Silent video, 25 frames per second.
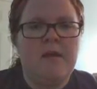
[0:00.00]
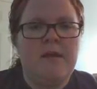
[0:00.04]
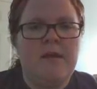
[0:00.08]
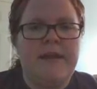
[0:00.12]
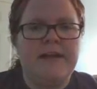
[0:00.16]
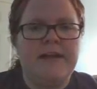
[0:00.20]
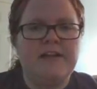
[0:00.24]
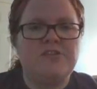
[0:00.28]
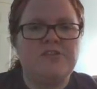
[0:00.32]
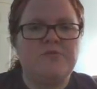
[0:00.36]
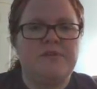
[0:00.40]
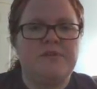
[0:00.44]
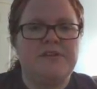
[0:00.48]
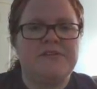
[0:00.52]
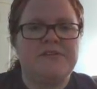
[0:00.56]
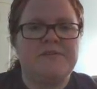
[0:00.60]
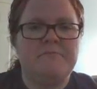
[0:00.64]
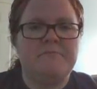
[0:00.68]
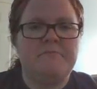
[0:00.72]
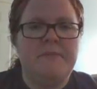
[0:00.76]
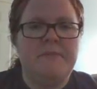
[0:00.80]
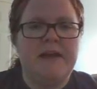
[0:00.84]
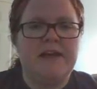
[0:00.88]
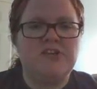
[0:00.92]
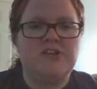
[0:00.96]
Next one is
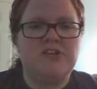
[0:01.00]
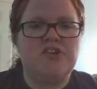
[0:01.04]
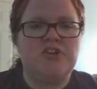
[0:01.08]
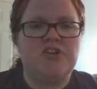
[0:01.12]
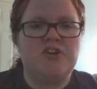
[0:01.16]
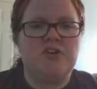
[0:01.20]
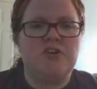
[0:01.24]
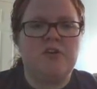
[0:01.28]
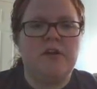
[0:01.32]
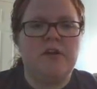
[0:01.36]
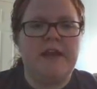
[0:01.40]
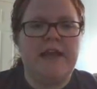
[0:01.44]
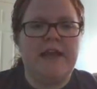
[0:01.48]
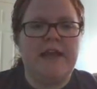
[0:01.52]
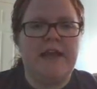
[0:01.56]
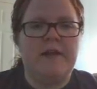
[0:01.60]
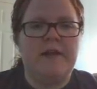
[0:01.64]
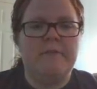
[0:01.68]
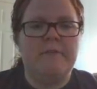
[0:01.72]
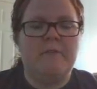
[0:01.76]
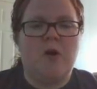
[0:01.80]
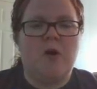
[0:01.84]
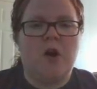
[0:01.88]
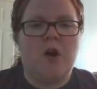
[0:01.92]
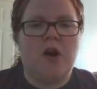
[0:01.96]
measure
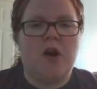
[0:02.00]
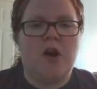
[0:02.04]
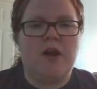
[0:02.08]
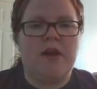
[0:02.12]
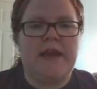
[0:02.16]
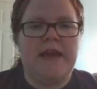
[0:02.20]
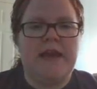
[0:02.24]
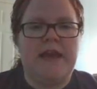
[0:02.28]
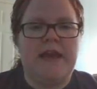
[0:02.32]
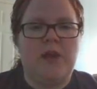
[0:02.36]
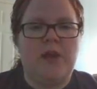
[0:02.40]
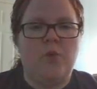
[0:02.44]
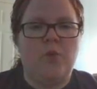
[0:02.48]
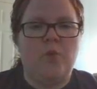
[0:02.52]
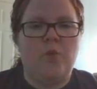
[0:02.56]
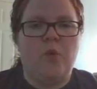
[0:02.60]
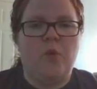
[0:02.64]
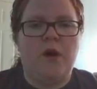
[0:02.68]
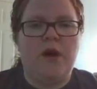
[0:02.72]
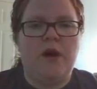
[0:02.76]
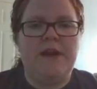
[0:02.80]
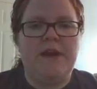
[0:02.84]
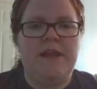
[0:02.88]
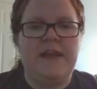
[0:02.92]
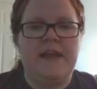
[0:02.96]
and mark a
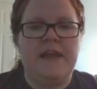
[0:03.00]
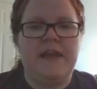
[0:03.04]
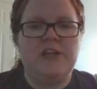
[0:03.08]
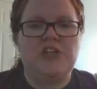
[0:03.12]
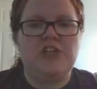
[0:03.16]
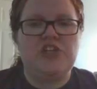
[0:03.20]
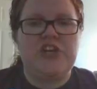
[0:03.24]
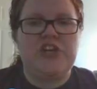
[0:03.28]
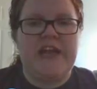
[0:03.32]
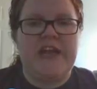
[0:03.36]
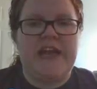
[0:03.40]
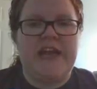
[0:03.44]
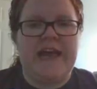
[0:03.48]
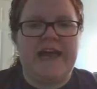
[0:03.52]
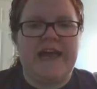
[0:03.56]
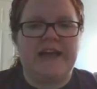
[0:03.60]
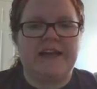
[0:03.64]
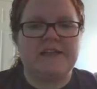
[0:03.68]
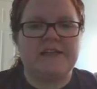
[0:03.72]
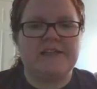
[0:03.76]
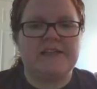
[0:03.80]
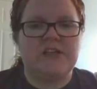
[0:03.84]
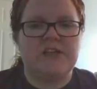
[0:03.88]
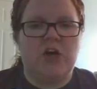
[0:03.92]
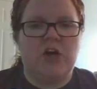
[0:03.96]
1-inch
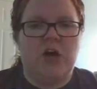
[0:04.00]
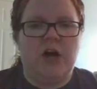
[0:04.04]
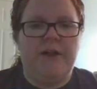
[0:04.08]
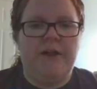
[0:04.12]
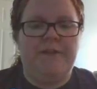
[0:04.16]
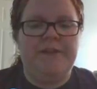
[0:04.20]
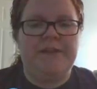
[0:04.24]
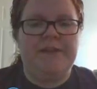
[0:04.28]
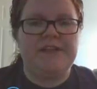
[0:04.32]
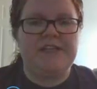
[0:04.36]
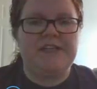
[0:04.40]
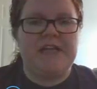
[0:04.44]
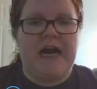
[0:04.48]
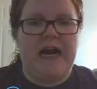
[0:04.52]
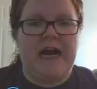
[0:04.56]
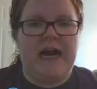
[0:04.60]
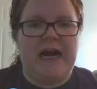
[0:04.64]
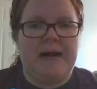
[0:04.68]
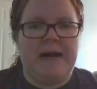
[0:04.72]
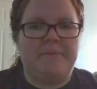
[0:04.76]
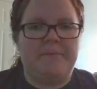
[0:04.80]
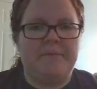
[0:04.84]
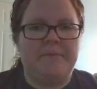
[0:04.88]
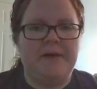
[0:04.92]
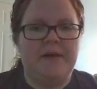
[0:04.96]
X on the
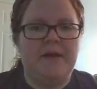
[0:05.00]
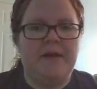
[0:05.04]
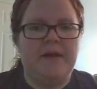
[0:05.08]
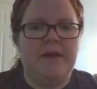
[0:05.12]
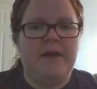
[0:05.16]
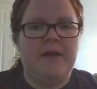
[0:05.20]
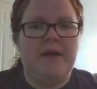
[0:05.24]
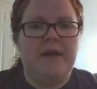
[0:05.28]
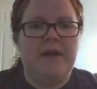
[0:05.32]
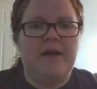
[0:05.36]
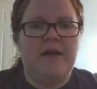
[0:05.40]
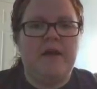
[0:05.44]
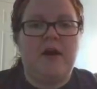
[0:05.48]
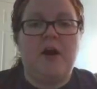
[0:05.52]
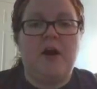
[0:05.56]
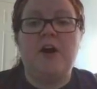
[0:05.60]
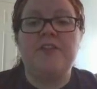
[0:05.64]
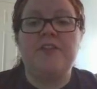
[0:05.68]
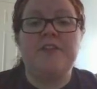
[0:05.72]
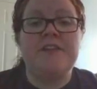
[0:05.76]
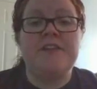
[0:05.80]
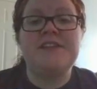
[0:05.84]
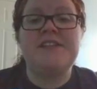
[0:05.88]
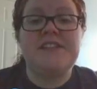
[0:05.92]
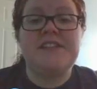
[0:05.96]
top, on
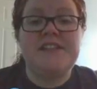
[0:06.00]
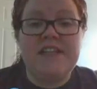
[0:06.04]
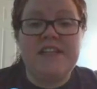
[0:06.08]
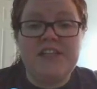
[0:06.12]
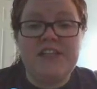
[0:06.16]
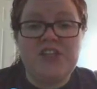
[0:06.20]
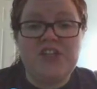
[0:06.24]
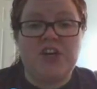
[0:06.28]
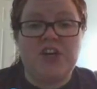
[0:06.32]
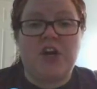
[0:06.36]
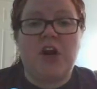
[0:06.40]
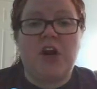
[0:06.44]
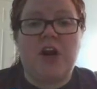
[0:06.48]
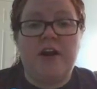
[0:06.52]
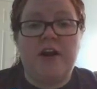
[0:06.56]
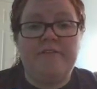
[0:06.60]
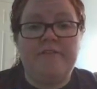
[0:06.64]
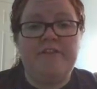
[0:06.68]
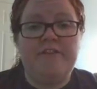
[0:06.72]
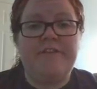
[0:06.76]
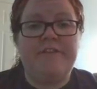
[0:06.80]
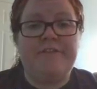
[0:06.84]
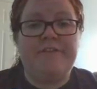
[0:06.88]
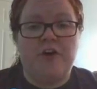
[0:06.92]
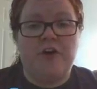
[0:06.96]
the center of
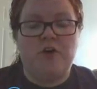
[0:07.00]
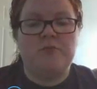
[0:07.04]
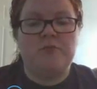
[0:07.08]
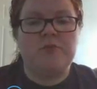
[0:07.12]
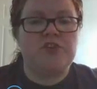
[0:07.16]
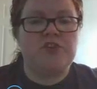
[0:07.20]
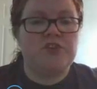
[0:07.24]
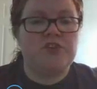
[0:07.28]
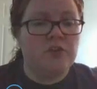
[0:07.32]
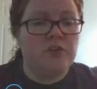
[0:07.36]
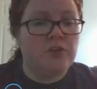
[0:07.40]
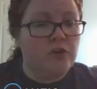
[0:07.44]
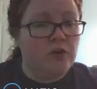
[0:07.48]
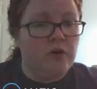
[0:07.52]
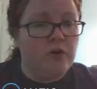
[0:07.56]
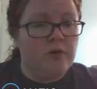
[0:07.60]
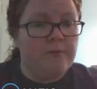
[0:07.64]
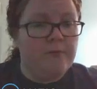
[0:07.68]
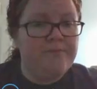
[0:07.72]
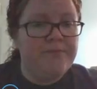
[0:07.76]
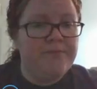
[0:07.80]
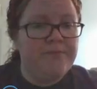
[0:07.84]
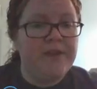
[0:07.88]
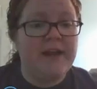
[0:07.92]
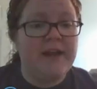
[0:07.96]
the foam
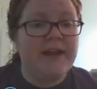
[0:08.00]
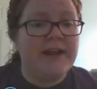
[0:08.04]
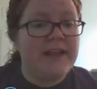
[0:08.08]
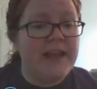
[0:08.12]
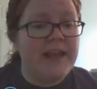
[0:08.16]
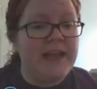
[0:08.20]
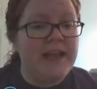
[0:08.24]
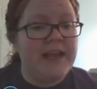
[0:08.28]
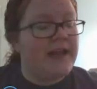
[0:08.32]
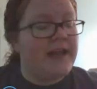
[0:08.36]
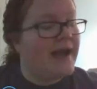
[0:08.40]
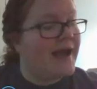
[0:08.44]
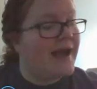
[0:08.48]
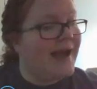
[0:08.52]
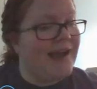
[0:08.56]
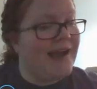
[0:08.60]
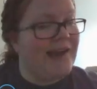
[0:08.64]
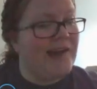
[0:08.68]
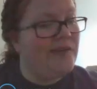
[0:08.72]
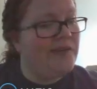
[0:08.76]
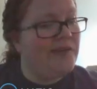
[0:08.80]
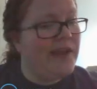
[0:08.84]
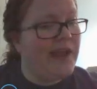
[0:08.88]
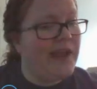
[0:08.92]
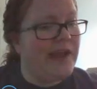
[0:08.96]
circle. Again, I
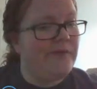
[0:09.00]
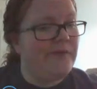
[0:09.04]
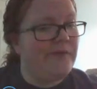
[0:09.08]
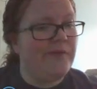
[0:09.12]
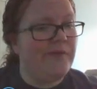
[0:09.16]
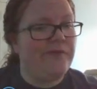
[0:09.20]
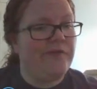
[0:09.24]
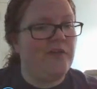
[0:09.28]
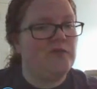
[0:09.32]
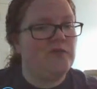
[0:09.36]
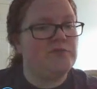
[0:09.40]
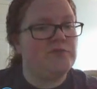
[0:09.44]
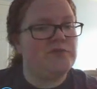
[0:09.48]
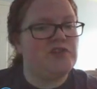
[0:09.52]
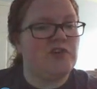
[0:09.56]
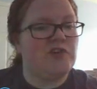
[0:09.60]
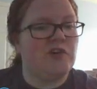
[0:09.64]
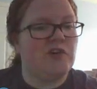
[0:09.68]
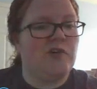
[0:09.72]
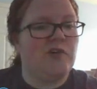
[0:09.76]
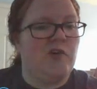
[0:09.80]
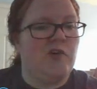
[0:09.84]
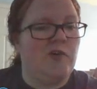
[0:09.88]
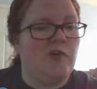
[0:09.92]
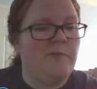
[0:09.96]
don't have a foam
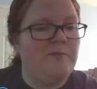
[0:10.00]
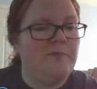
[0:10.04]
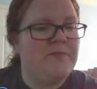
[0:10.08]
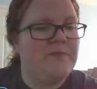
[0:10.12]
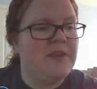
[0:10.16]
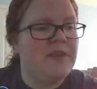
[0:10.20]
circle.